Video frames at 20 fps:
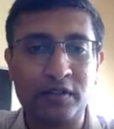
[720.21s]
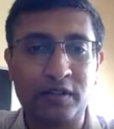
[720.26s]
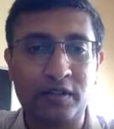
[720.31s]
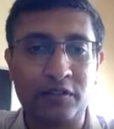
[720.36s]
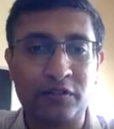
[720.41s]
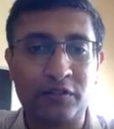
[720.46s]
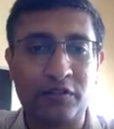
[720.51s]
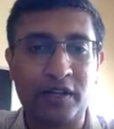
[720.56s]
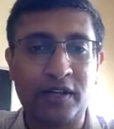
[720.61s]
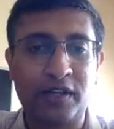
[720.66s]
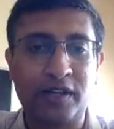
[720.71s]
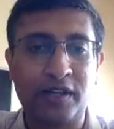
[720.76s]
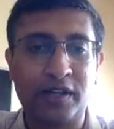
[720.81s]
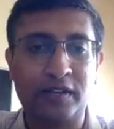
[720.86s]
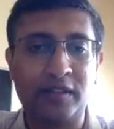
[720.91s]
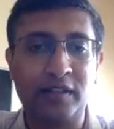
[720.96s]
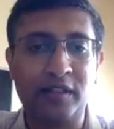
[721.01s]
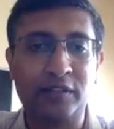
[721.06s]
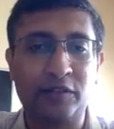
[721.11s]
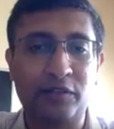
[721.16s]
a defect
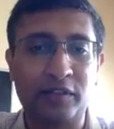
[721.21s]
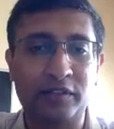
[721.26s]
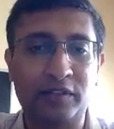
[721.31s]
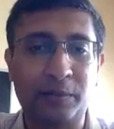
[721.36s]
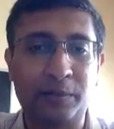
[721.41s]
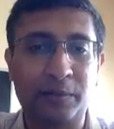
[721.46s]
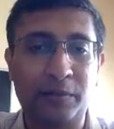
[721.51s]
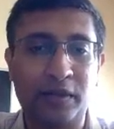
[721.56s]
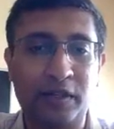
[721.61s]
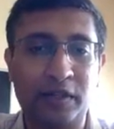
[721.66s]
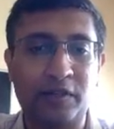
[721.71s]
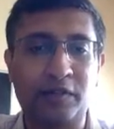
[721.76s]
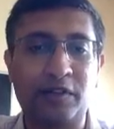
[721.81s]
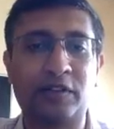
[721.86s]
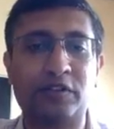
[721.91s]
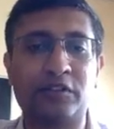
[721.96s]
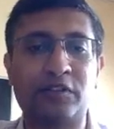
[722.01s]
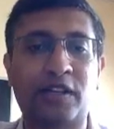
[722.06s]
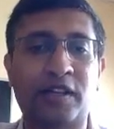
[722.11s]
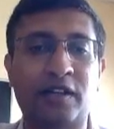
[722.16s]
like this, for example,
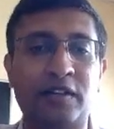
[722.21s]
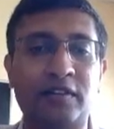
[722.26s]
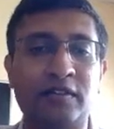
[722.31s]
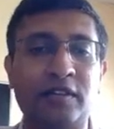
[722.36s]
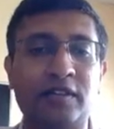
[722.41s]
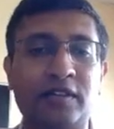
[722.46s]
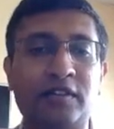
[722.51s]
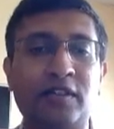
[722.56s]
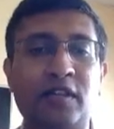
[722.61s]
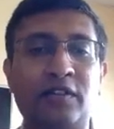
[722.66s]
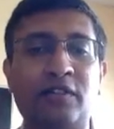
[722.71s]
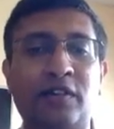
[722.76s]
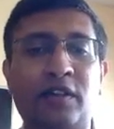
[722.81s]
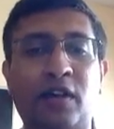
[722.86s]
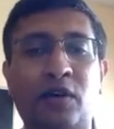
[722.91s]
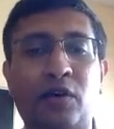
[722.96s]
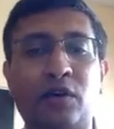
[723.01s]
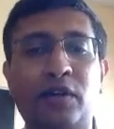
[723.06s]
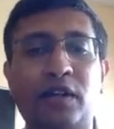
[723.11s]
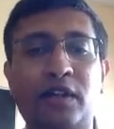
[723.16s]
it channels itself
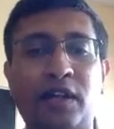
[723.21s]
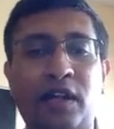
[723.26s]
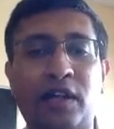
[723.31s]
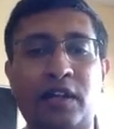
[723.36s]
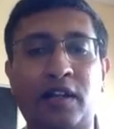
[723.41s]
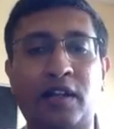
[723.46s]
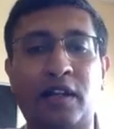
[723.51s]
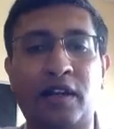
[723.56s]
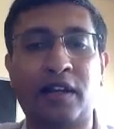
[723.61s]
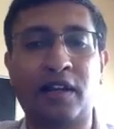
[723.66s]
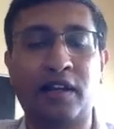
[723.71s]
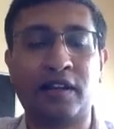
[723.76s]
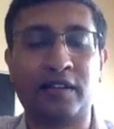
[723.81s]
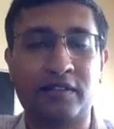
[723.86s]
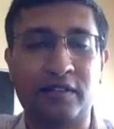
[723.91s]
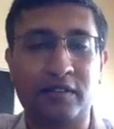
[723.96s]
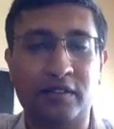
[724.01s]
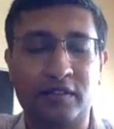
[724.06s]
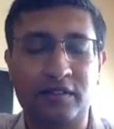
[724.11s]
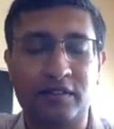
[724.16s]
around it and again
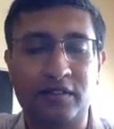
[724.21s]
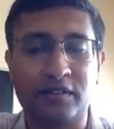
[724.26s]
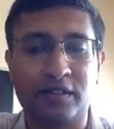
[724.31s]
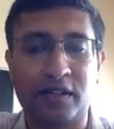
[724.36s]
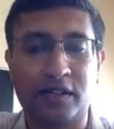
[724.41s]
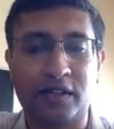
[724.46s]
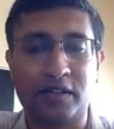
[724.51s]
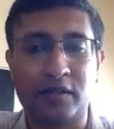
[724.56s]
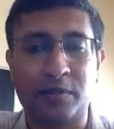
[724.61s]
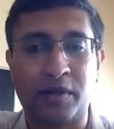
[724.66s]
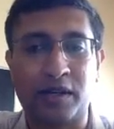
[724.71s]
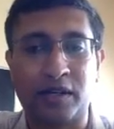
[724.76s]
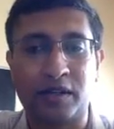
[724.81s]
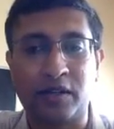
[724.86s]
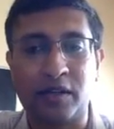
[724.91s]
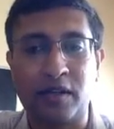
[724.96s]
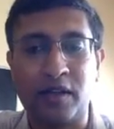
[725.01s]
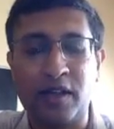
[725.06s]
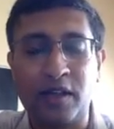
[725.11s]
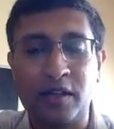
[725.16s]
gets connected back.
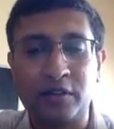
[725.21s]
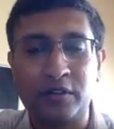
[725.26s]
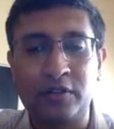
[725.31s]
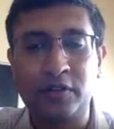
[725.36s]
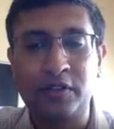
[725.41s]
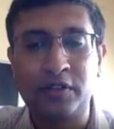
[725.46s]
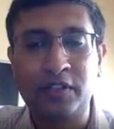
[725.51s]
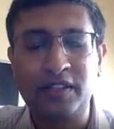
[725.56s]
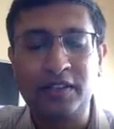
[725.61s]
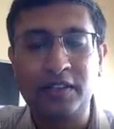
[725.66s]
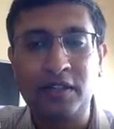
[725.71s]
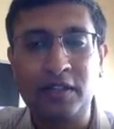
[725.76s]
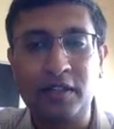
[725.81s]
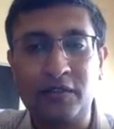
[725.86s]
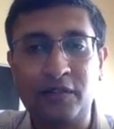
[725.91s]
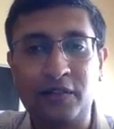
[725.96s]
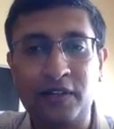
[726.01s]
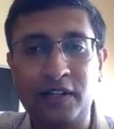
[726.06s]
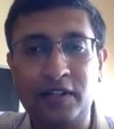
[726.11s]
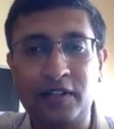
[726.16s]
So these are
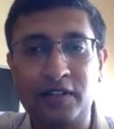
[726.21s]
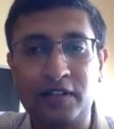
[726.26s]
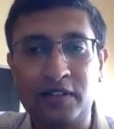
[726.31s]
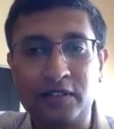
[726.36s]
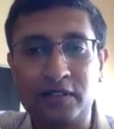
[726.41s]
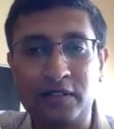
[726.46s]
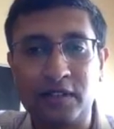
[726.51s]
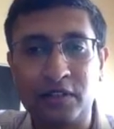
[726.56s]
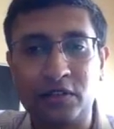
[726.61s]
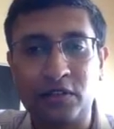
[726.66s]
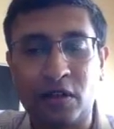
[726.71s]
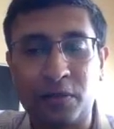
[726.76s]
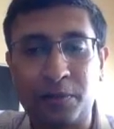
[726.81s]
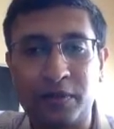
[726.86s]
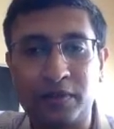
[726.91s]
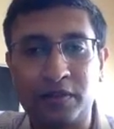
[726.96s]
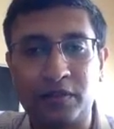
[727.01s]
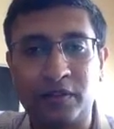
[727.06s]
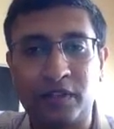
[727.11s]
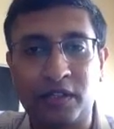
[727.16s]
very interesting
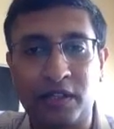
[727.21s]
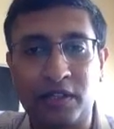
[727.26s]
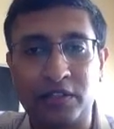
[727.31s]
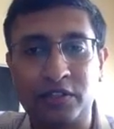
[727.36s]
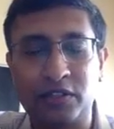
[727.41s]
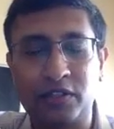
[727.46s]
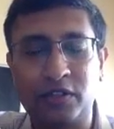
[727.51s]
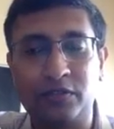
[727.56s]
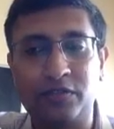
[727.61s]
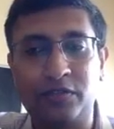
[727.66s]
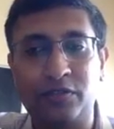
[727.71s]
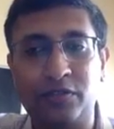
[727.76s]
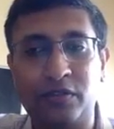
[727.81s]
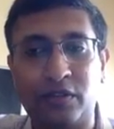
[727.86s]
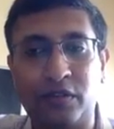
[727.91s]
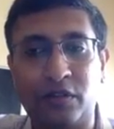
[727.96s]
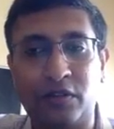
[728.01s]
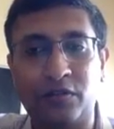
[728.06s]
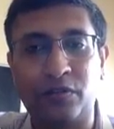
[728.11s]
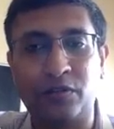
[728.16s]
topics of analogy of
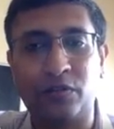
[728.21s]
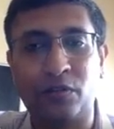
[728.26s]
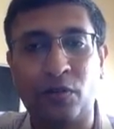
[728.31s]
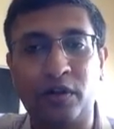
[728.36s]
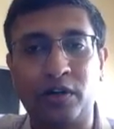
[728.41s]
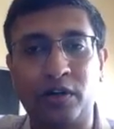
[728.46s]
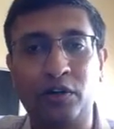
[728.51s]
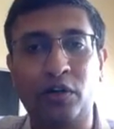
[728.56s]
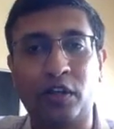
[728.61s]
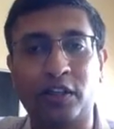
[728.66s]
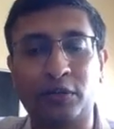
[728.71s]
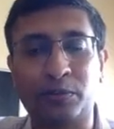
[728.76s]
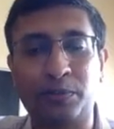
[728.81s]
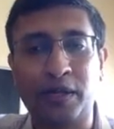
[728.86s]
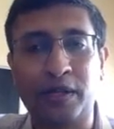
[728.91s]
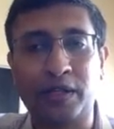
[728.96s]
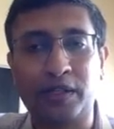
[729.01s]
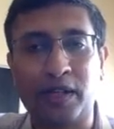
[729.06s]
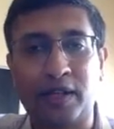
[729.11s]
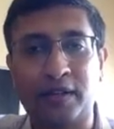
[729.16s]
what you
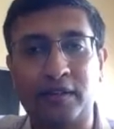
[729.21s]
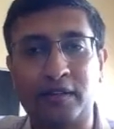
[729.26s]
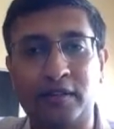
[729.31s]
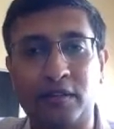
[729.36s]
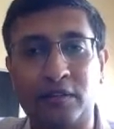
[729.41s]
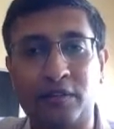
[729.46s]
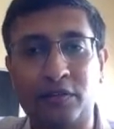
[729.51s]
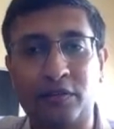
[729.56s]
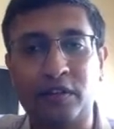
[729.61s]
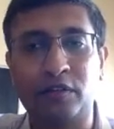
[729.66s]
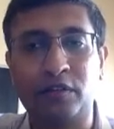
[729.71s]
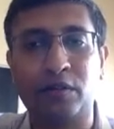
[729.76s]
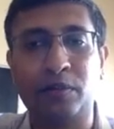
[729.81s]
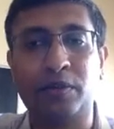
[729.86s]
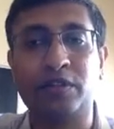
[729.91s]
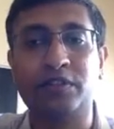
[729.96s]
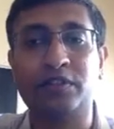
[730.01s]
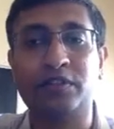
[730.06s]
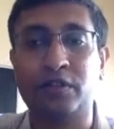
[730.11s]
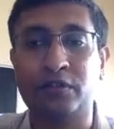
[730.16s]
expect at the surface of
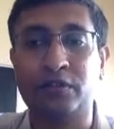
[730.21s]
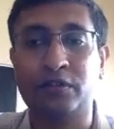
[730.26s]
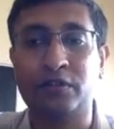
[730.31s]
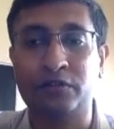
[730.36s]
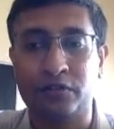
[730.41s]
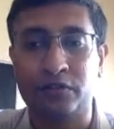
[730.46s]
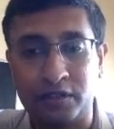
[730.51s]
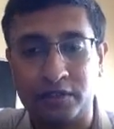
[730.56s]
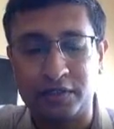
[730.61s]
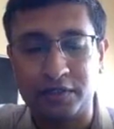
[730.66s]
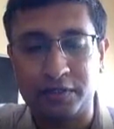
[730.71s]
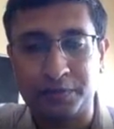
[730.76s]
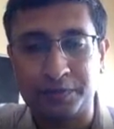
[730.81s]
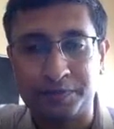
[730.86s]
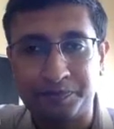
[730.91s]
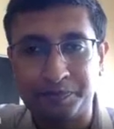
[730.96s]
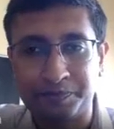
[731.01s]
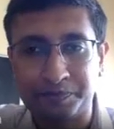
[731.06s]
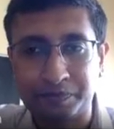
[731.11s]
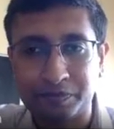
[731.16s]
topological
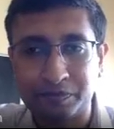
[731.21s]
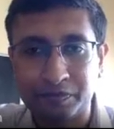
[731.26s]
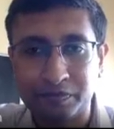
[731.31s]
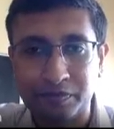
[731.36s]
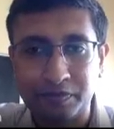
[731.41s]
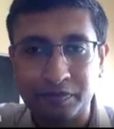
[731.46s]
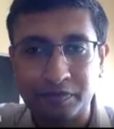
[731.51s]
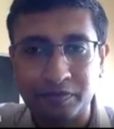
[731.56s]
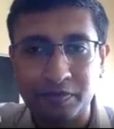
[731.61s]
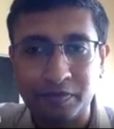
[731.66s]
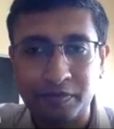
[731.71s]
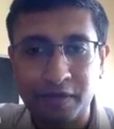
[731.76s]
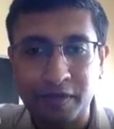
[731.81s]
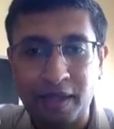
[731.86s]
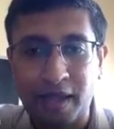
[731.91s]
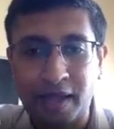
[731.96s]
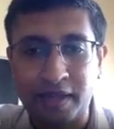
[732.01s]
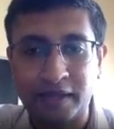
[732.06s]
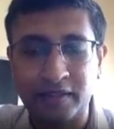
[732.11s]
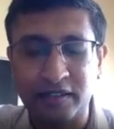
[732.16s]
insulators.
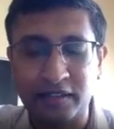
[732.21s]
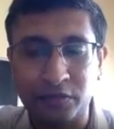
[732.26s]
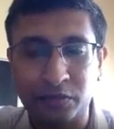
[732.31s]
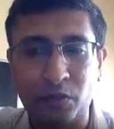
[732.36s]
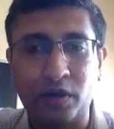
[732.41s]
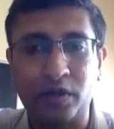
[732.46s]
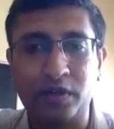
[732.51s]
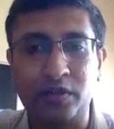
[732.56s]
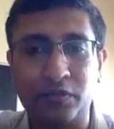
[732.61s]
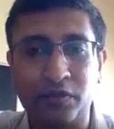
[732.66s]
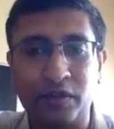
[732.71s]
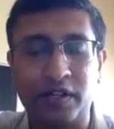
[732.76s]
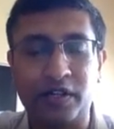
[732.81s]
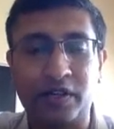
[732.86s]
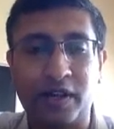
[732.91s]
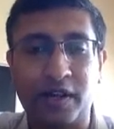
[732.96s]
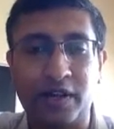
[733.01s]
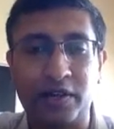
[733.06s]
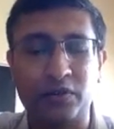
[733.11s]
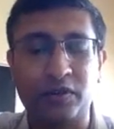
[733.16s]
And this is what we are
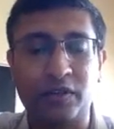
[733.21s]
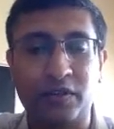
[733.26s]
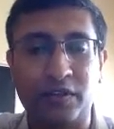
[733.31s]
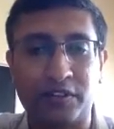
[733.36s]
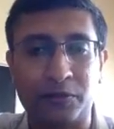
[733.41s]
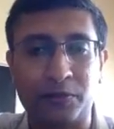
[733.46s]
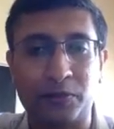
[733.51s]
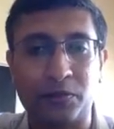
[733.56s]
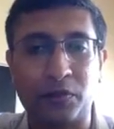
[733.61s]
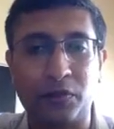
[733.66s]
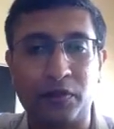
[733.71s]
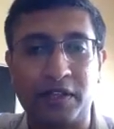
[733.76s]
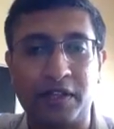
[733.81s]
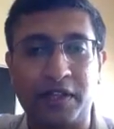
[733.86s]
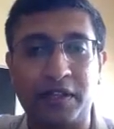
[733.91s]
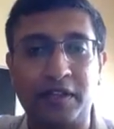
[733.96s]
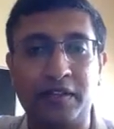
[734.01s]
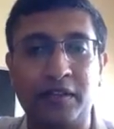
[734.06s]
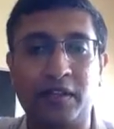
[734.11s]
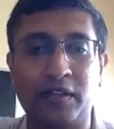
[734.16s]
trying to now explore
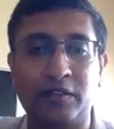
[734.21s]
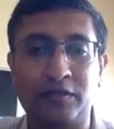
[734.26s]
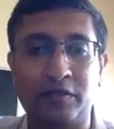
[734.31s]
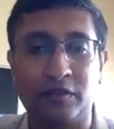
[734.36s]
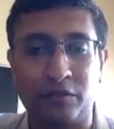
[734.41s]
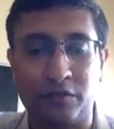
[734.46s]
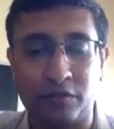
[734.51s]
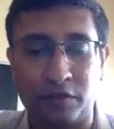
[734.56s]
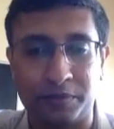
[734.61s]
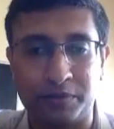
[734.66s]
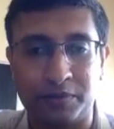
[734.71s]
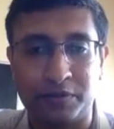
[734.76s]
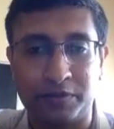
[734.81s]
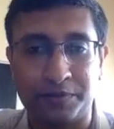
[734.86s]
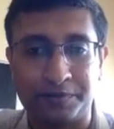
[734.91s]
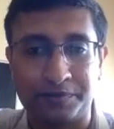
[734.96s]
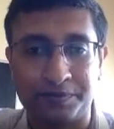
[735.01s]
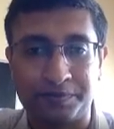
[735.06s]
in thin film forms.